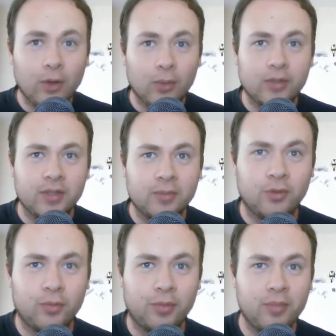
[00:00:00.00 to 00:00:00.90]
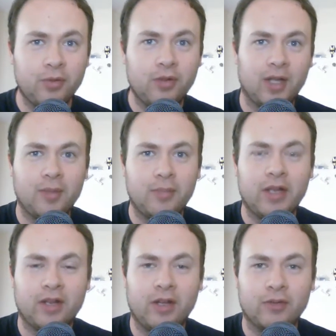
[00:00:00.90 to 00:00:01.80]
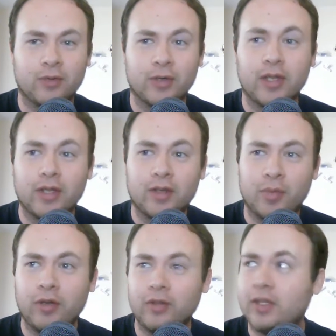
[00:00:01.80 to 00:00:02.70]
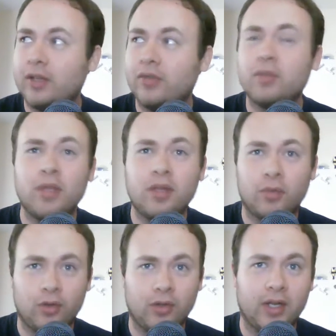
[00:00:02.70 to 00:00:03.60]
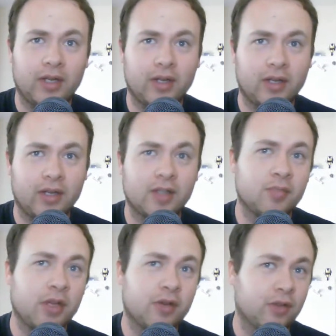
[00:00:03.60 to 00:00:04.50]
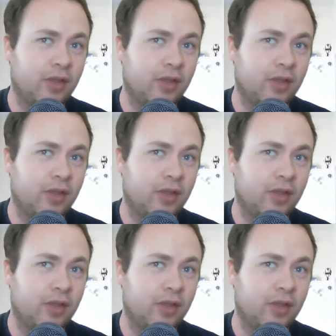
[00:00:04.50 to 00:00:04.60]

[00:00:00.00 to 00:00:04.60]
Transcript: What's up, cool people? I'm Matt Conroy, and apparently, even minimal lighting is better